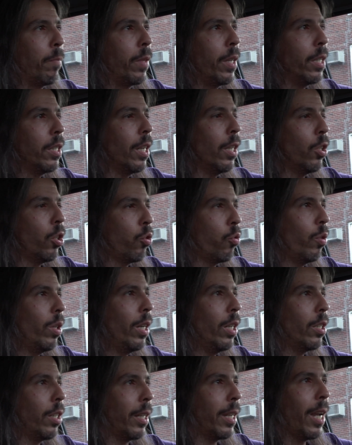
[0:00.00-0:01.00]
this industry
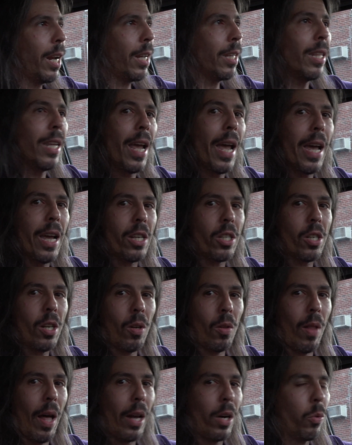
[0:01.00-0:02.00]
needs a kick in the ass in
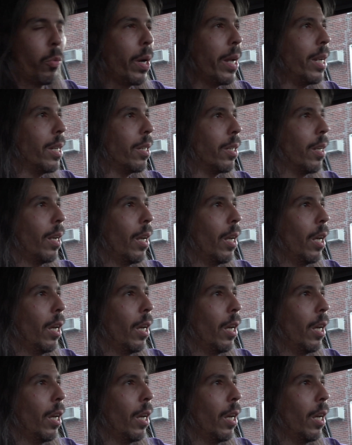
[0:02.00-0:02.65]
a lot of ways.